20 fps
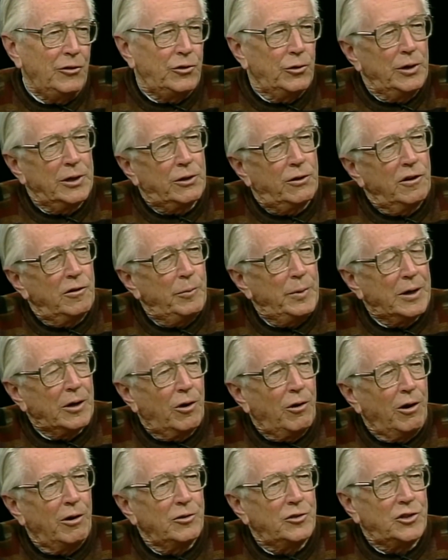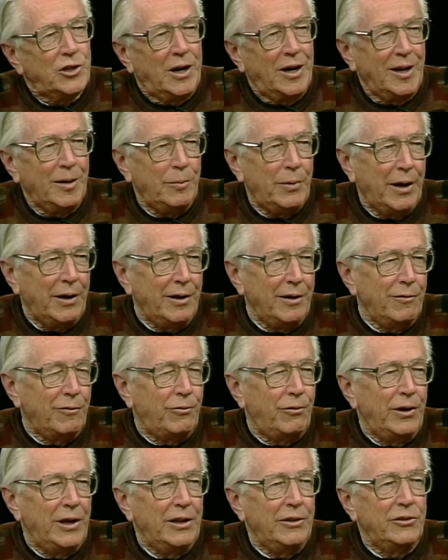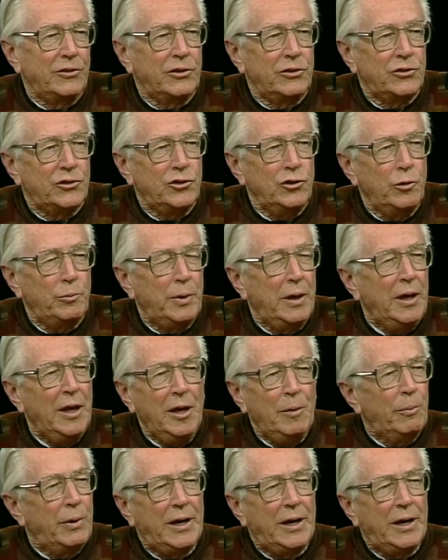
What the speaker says: So it could have been called Charlie Brown and Friends and Snoopy,